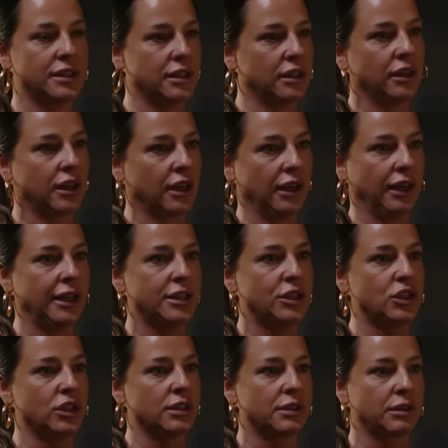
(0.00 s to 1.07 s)
let's
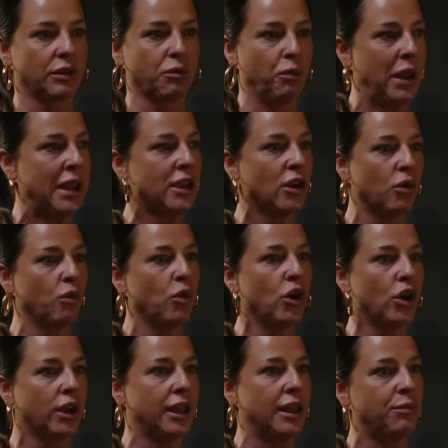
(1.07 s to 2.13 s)
just make it
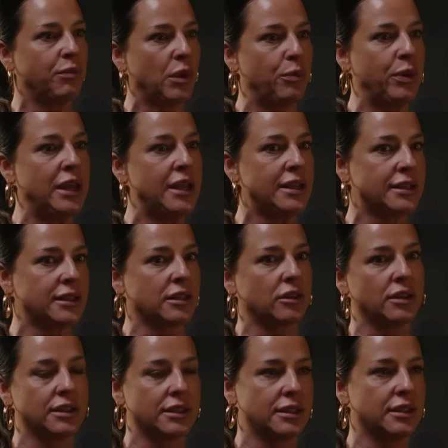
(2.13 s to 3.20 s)
work, keep the peace,
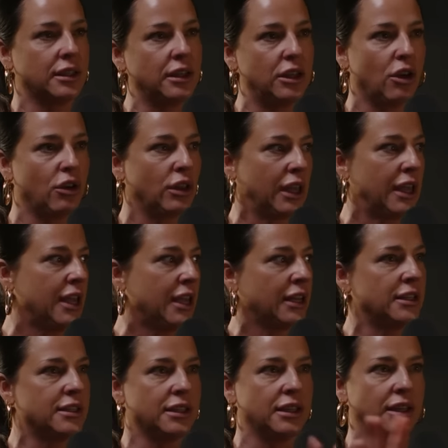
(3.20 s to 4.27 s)
because, the
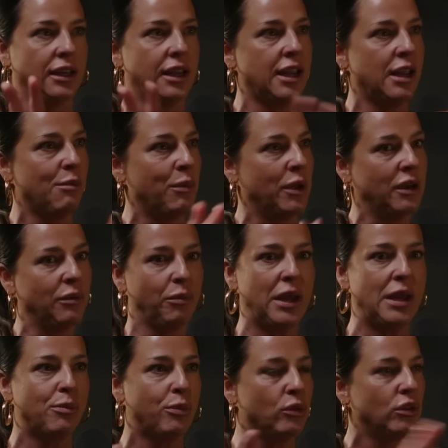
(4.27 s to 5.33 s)
kids and him and
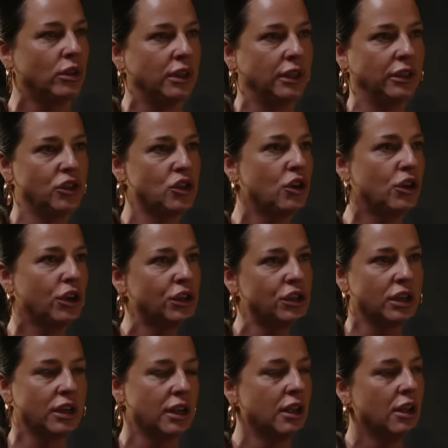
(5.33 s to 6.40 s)
people and church
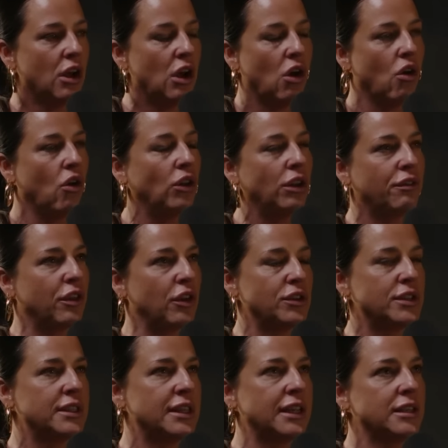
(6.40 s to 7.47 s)
and all of
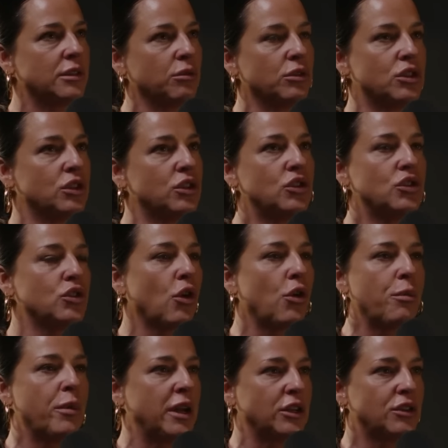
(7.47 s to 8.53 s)
those things, it was just so
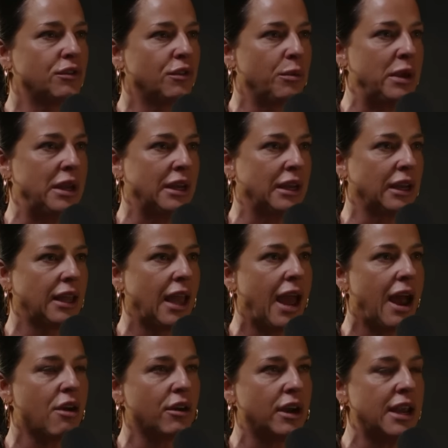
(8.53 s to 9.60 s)
much for me to
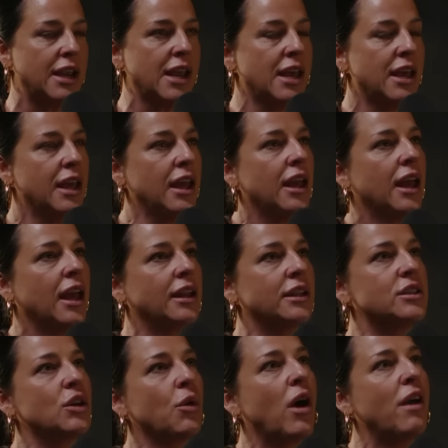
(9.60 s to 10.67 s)
carry. And
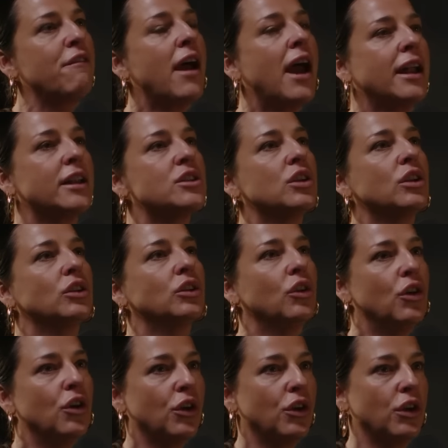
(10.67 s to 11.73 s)
so I've had to
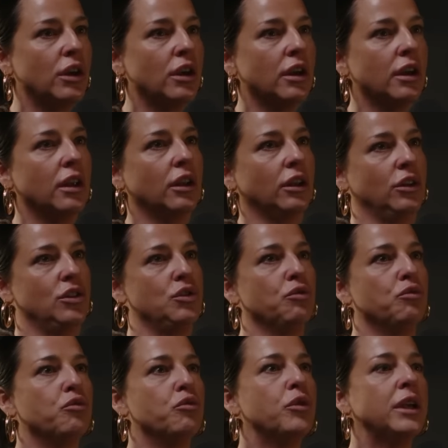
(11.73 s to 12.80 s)
learn to
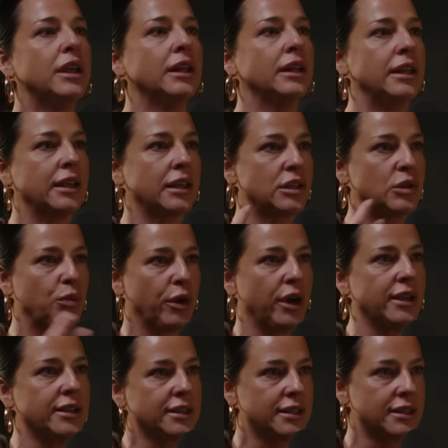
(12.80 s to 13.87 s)
really
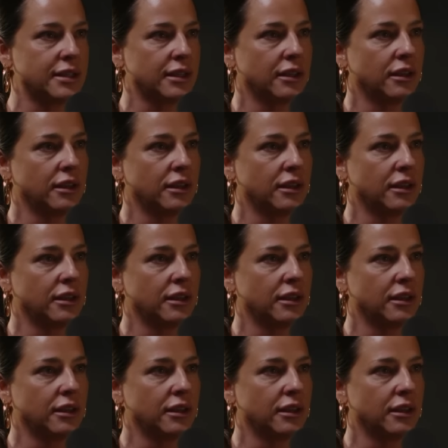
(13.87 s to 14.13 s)
express